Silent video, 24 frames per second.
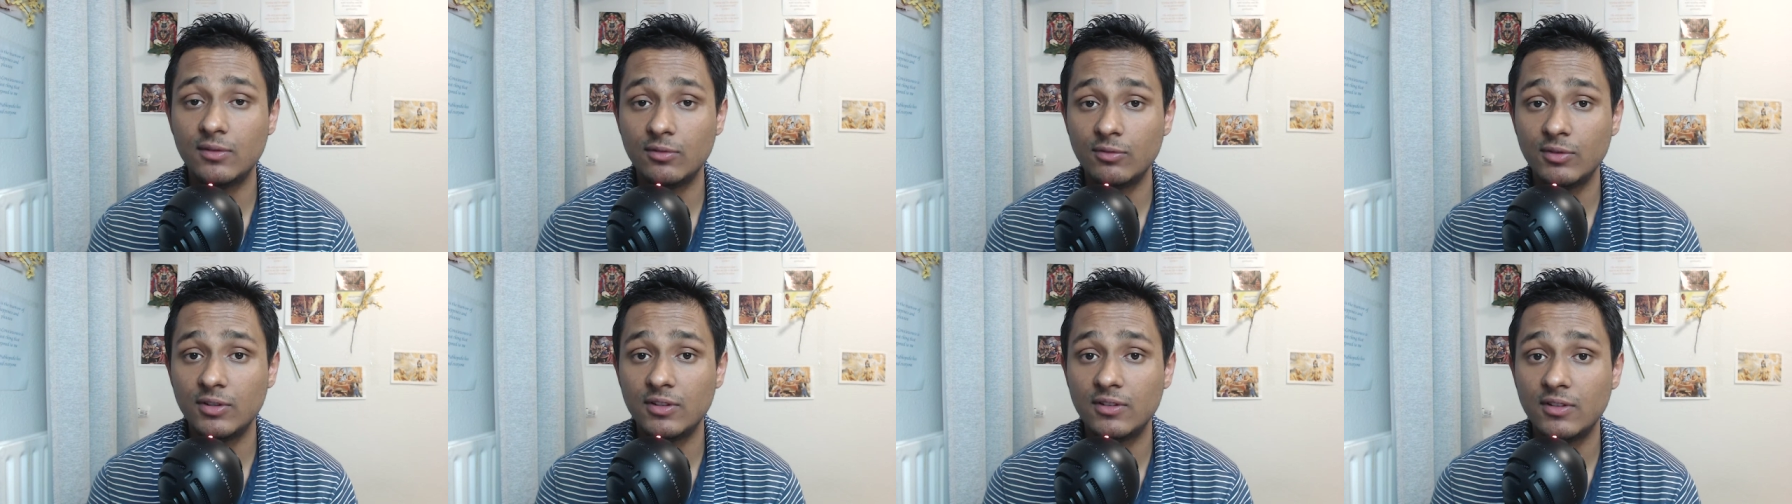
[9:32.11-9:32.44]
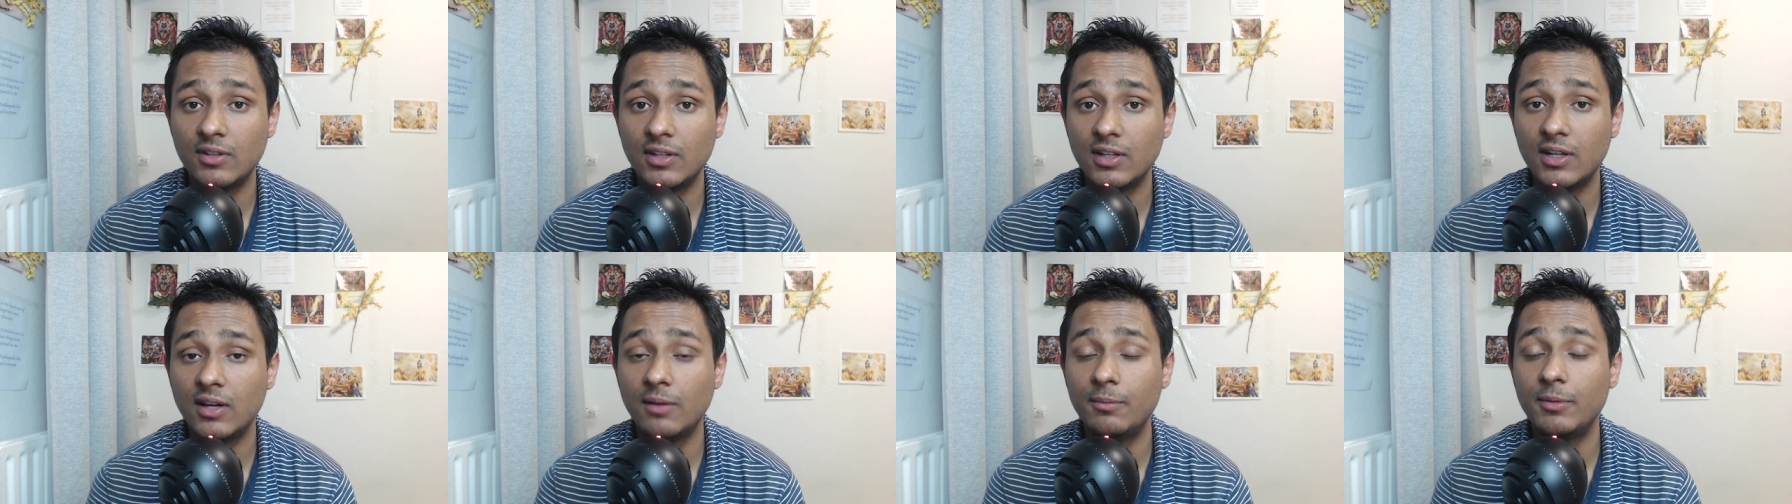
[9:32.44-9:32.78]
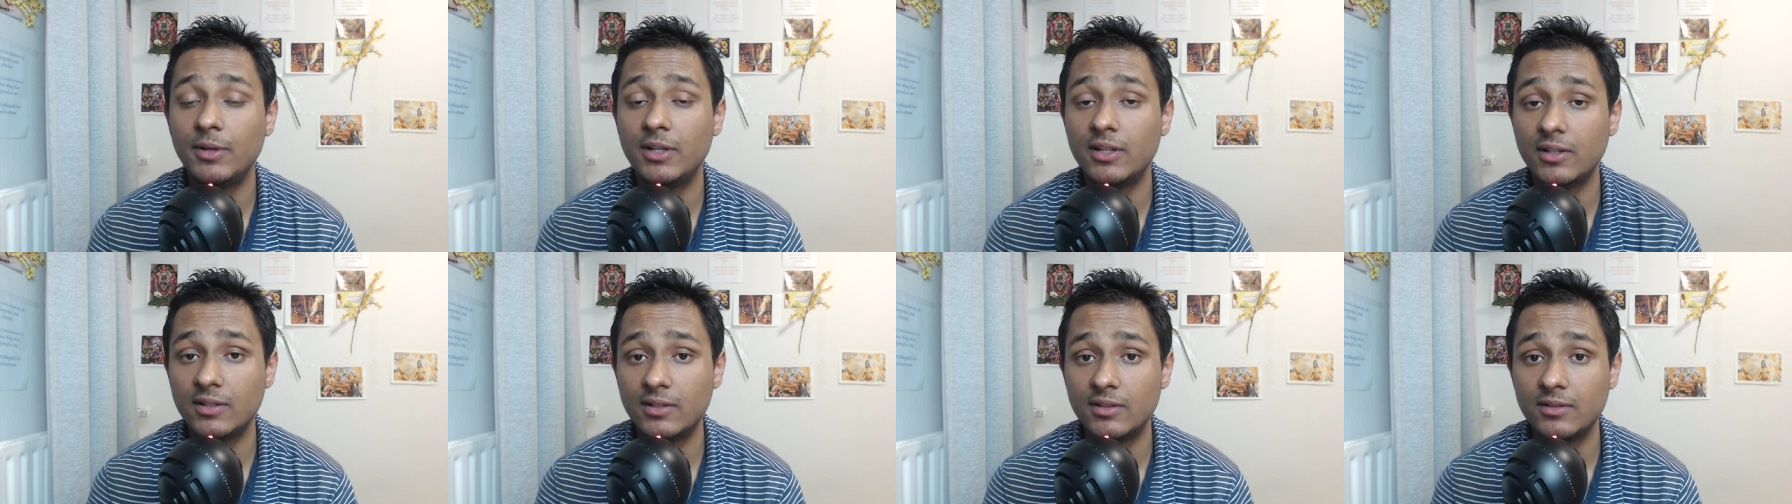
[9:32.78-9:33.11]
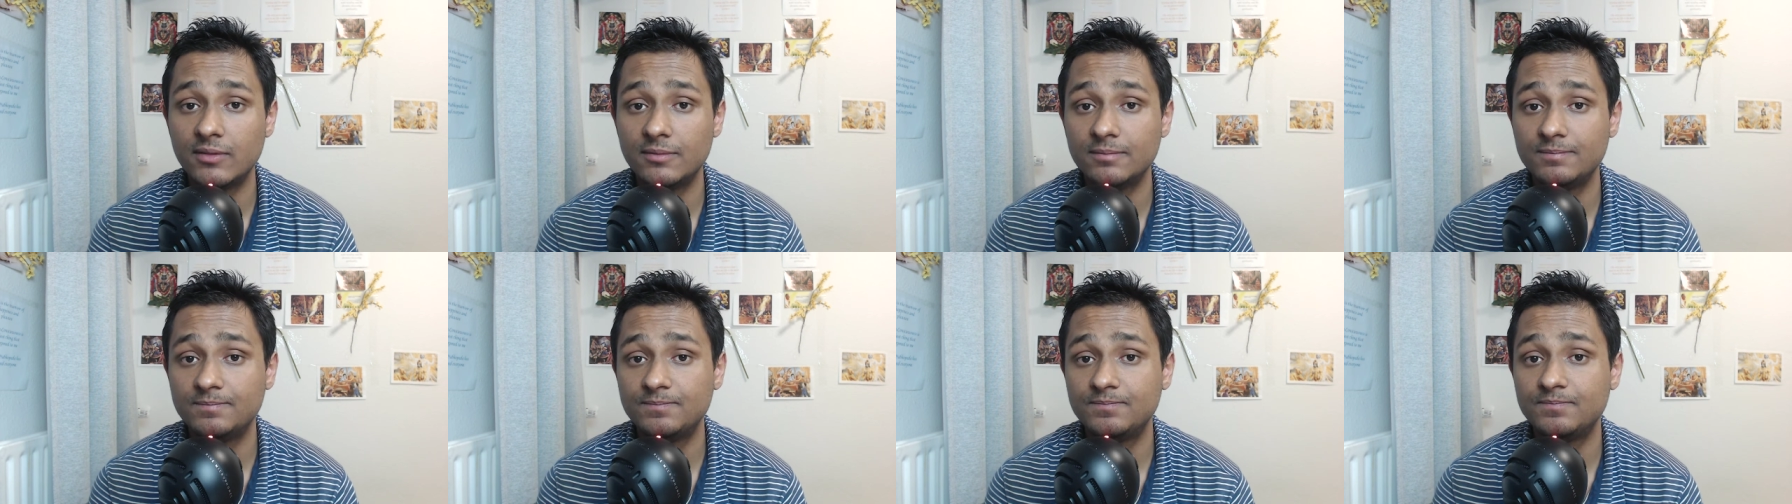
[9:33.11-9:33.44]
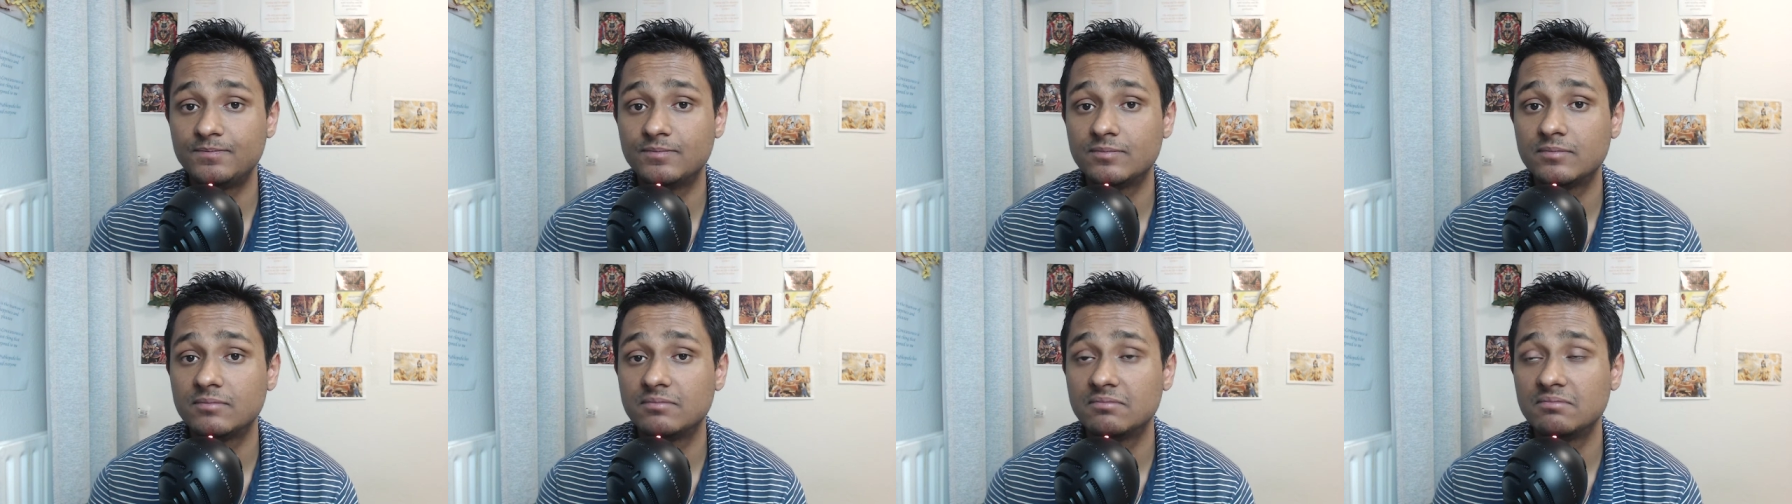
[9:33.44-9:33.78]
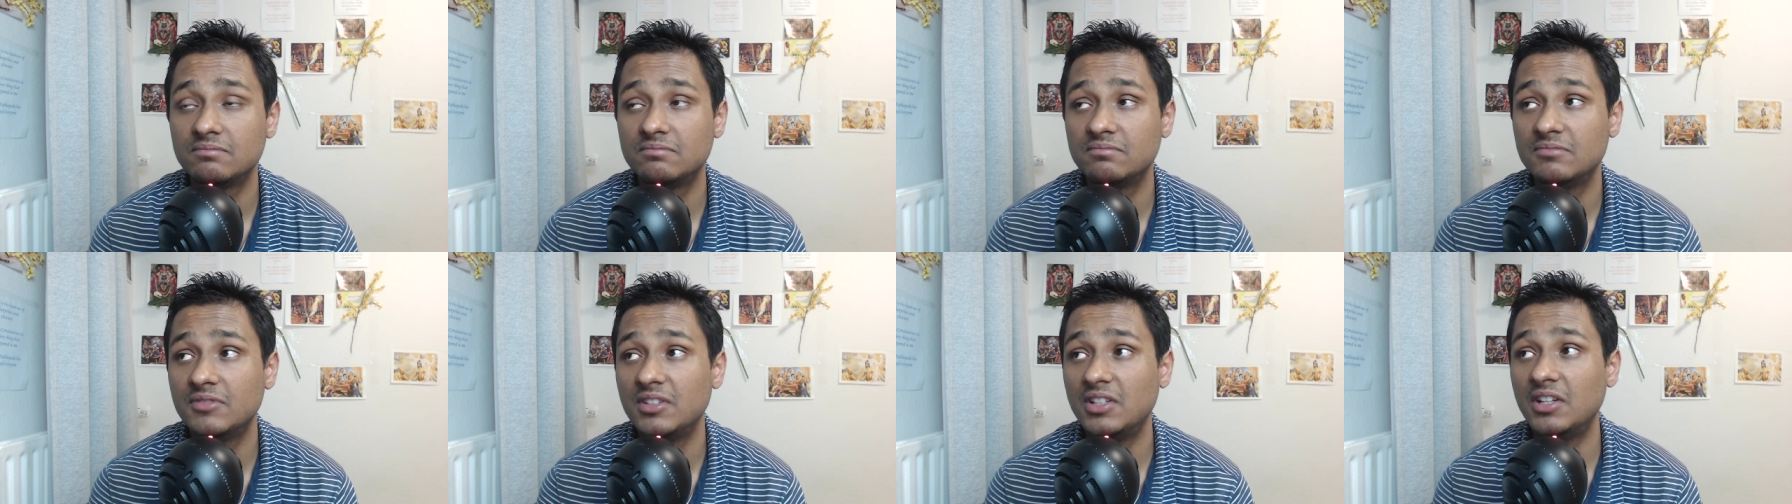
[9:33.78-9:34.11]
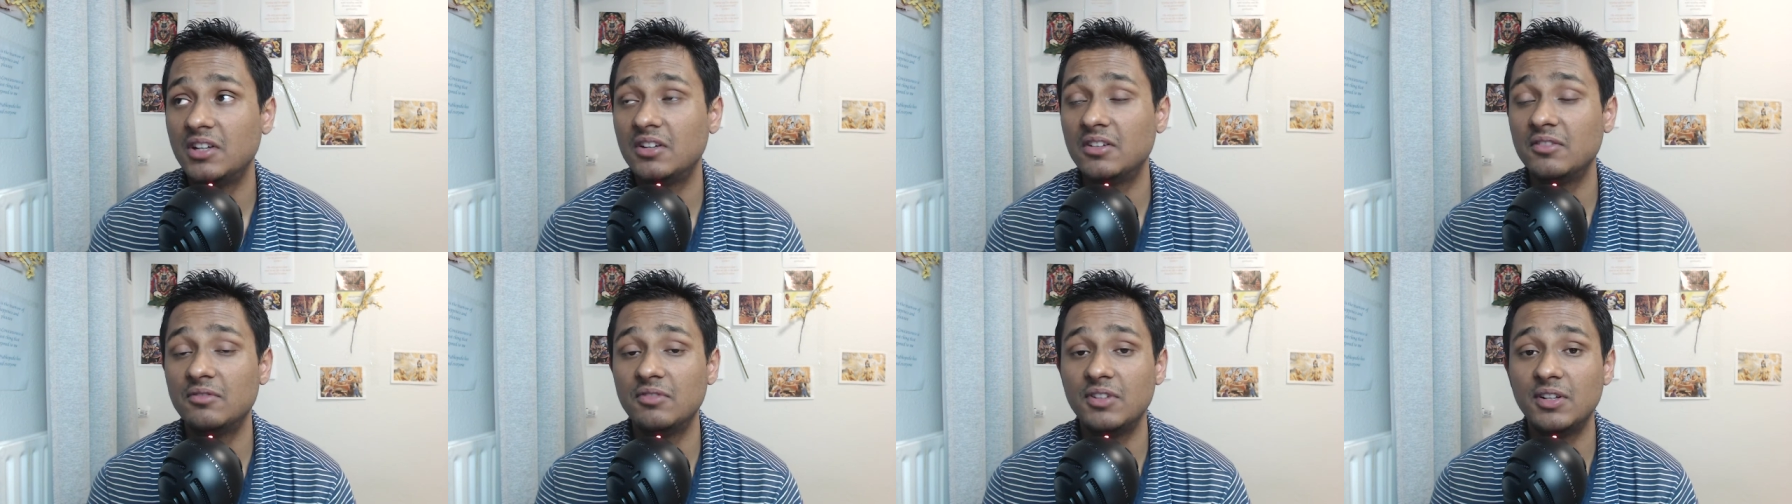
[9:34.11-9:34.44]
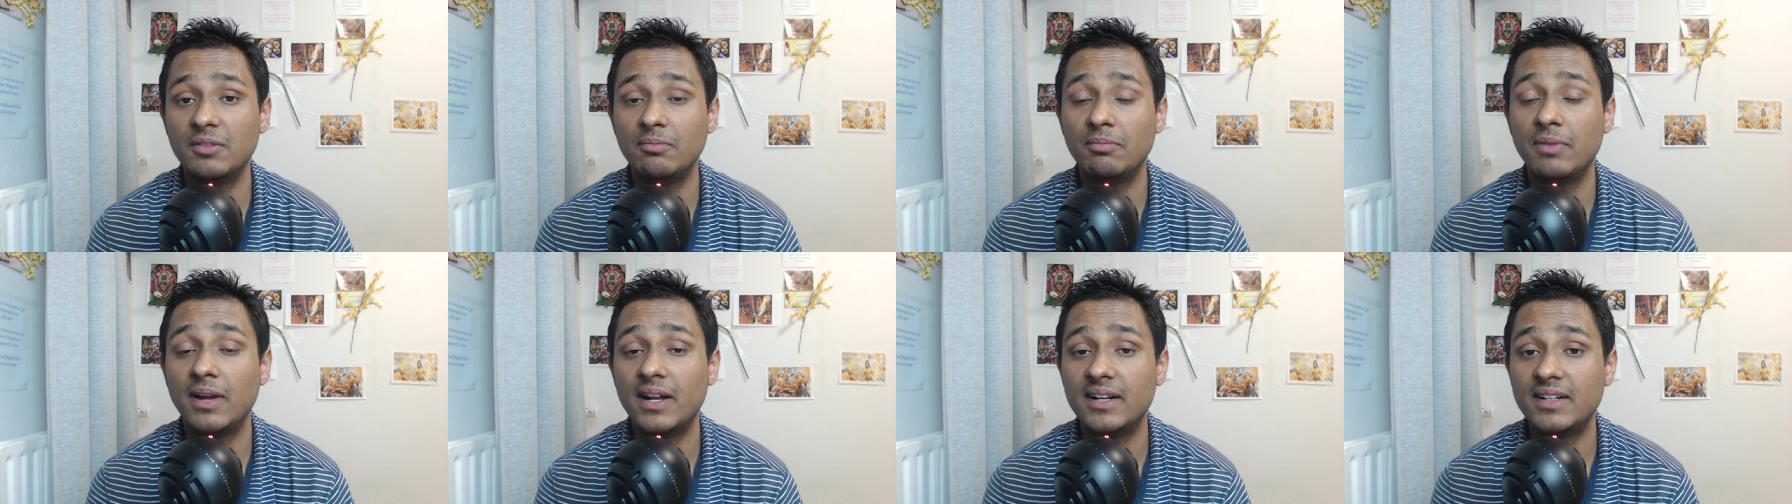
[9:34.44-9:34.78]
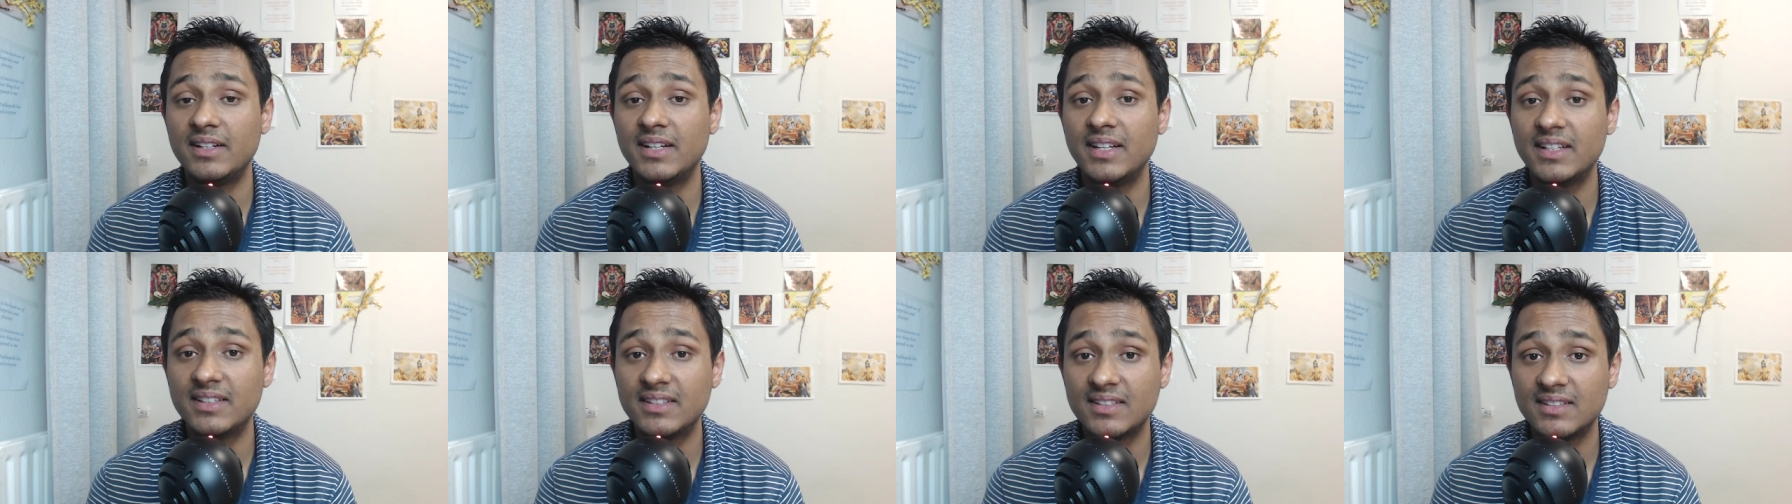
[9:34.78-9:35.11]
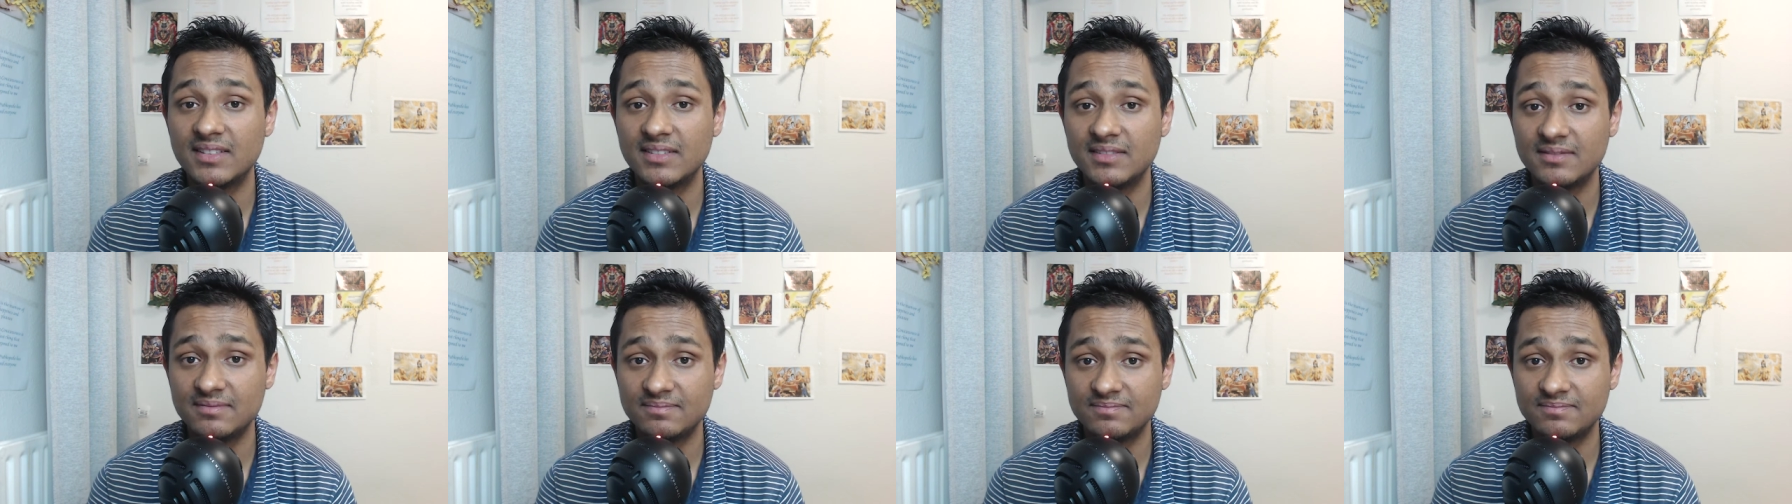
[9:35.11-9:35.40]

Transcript: which he committed, he had a very bad death.